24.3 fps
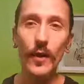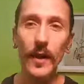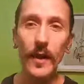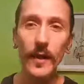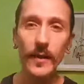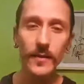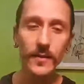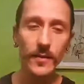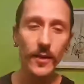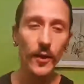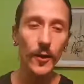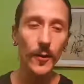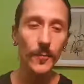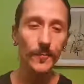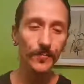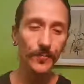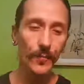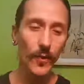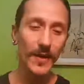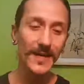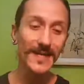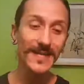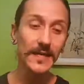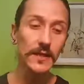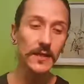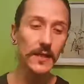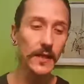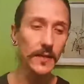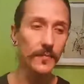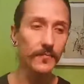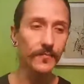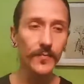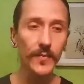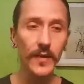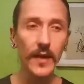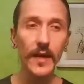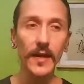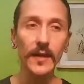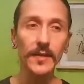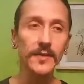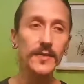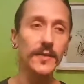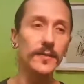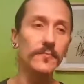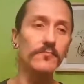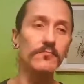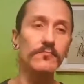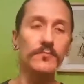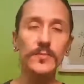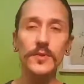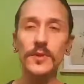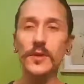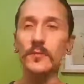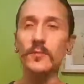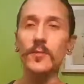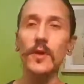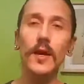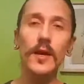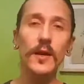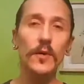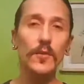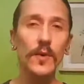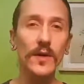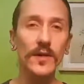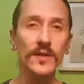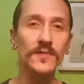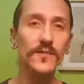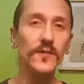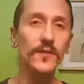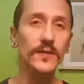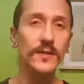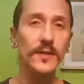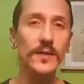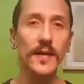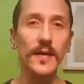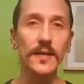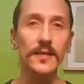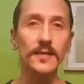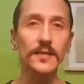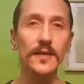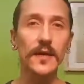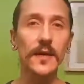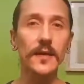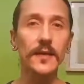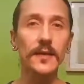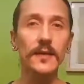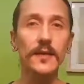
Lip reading: So ideally, yeah, some lighter weights first to get started,